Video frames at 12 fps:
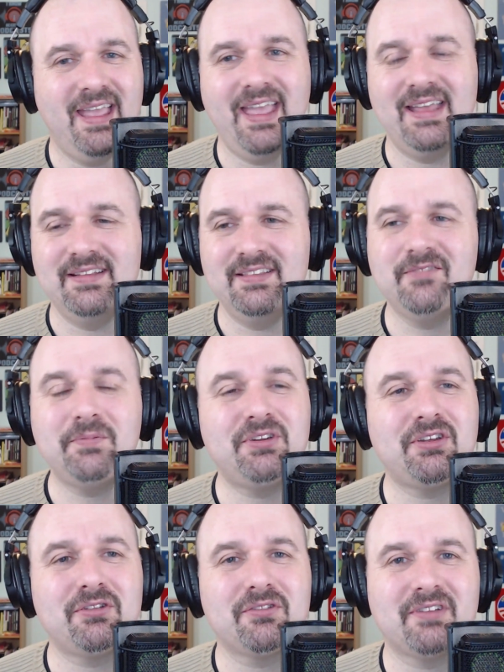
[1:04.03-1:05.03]
And in this
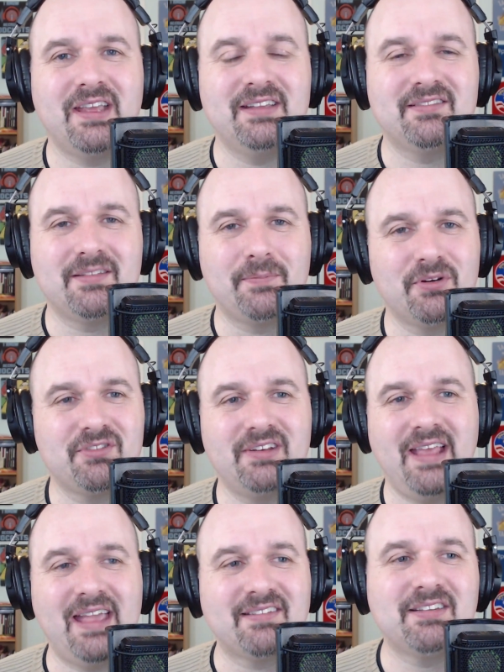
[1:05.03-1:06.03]
particular case, the person
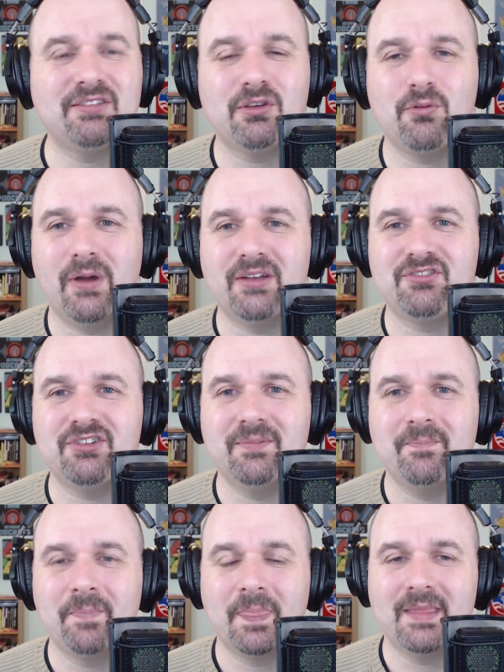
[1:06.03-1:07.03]
asking the
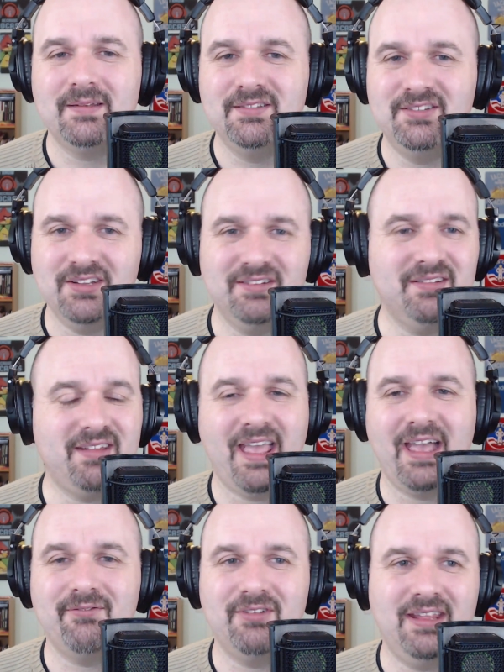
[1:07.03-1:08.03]
question didn't
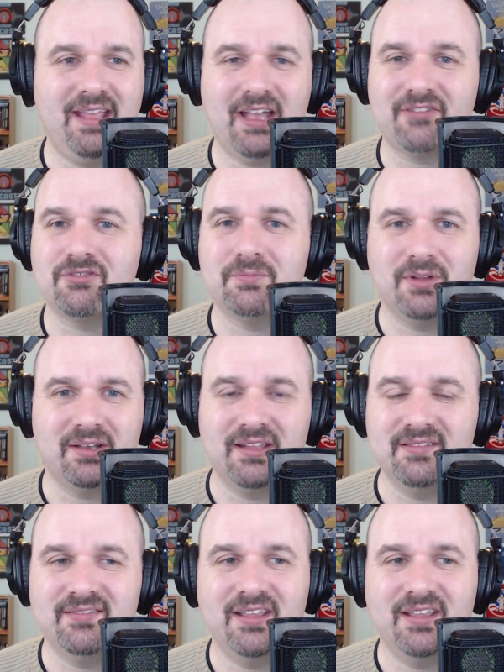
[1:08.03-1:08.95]
have any extra plugins.